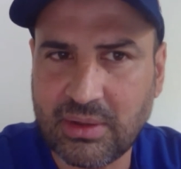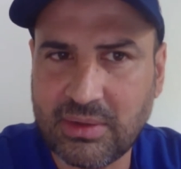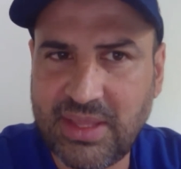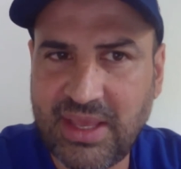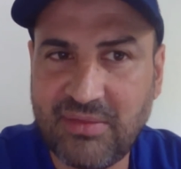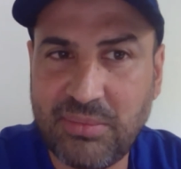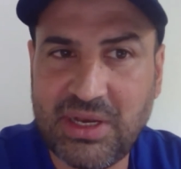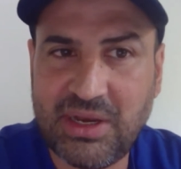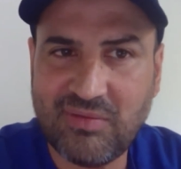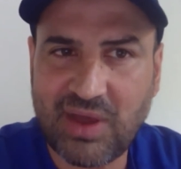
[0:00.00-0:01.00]
they have been
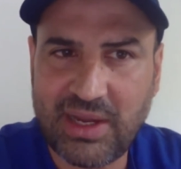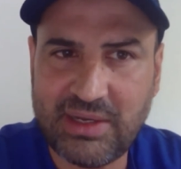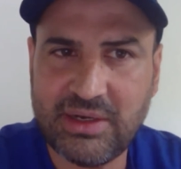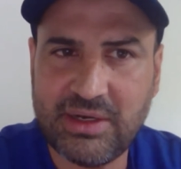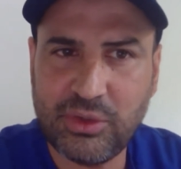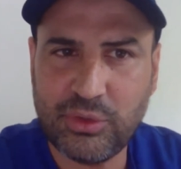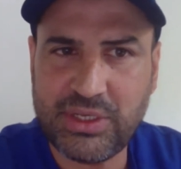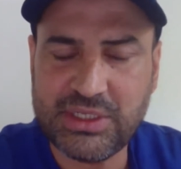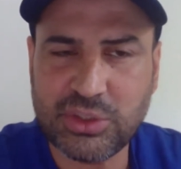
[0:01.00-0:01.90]
invited into these